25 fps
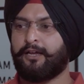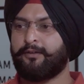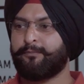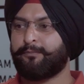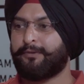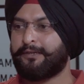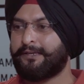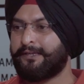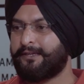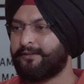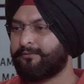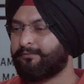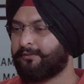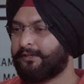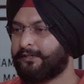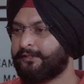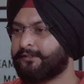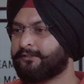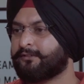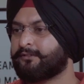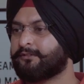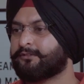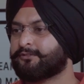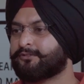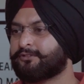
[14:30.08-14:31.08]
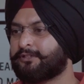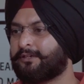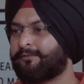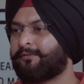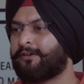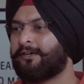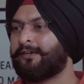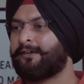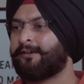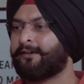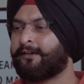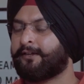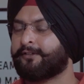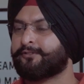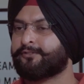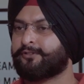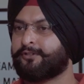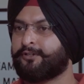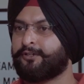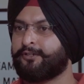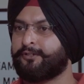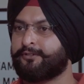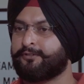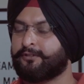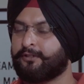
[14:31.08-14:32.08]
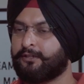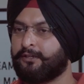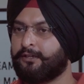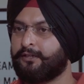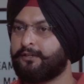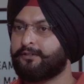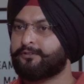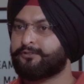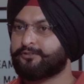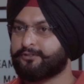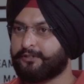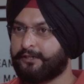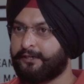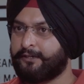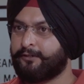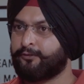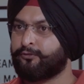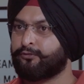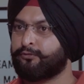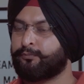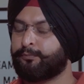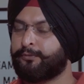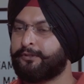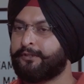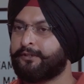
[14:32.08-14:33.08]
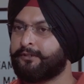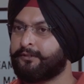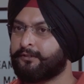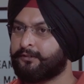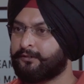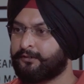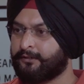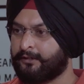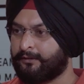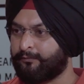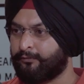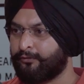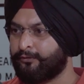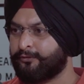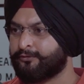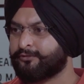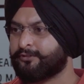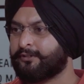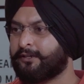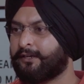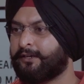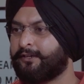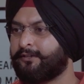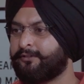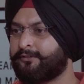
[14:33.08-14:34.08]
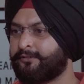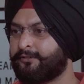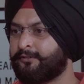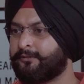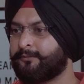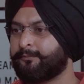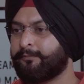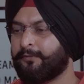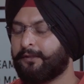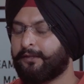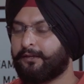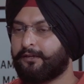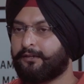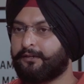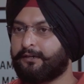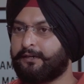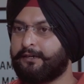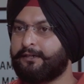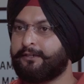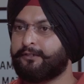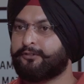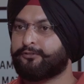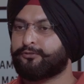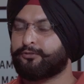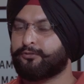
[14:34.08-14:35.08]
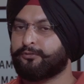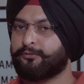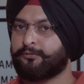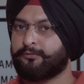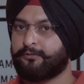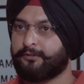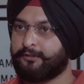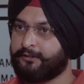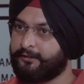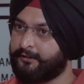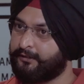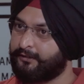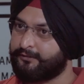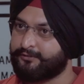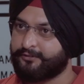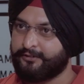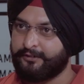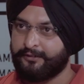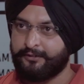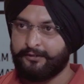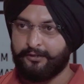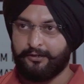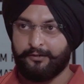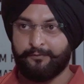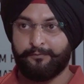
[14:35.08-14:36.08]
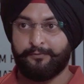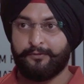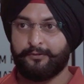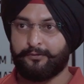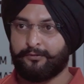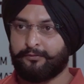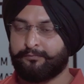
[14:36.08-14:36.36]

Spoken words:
I believe like several industries stand to be revolutionized, right? So real estate